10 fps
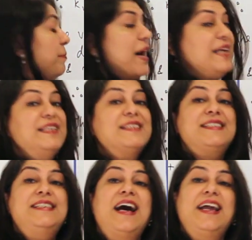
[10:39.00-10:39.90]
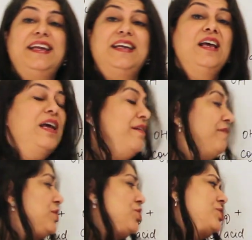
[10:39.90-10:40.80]
minus 9,
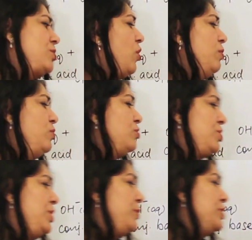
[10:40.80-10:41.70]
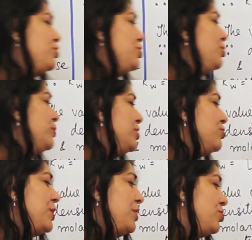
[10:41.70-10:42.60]
which is almost equal to 2
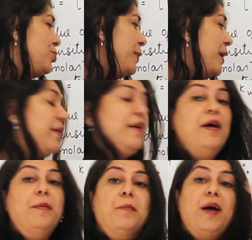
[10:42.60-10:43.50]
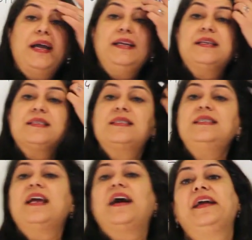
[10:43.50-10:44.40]
into 10 to the power minus
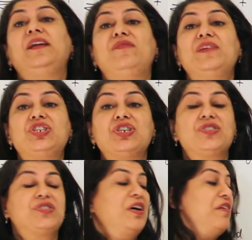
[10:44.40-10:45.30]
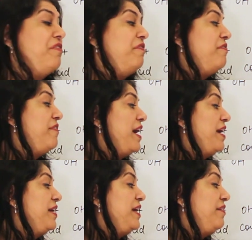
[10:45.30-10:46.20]
9, which is a
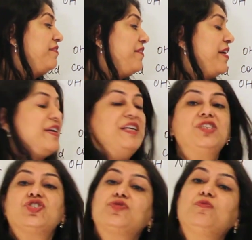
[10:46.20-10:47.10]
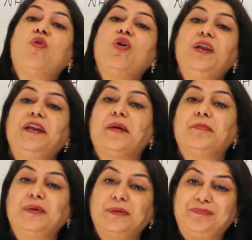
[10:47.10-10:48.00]
very, very small
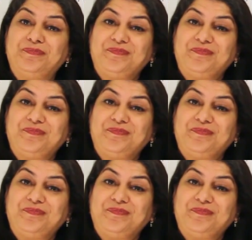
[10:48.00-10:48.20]
number.